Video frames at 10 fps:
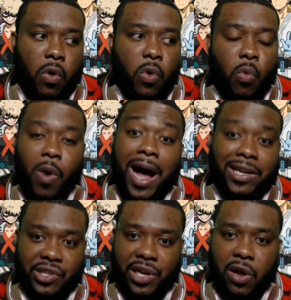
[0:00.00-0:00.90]

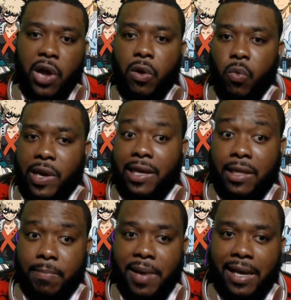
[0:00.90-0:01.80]
watched it on a
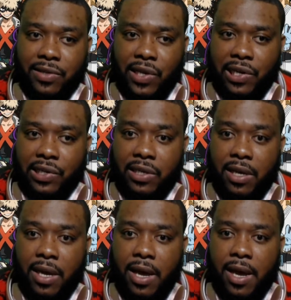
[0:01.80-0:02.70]
weekly basis,
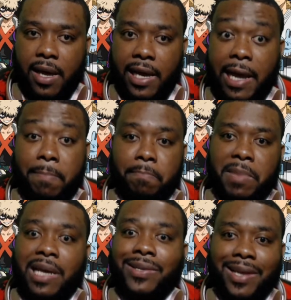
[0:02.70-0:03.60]
it
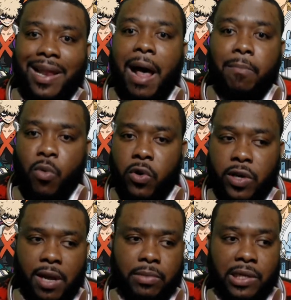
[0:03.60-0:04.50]
means a lot more
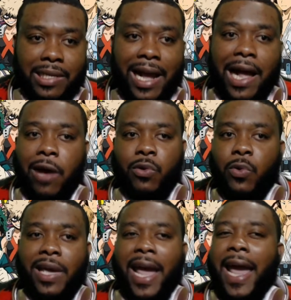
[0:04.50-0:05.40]
to them. Just like how
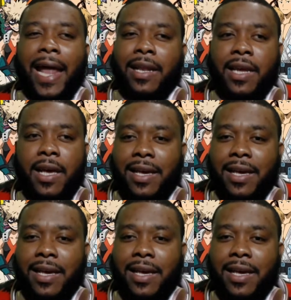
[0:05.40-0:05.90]
you can't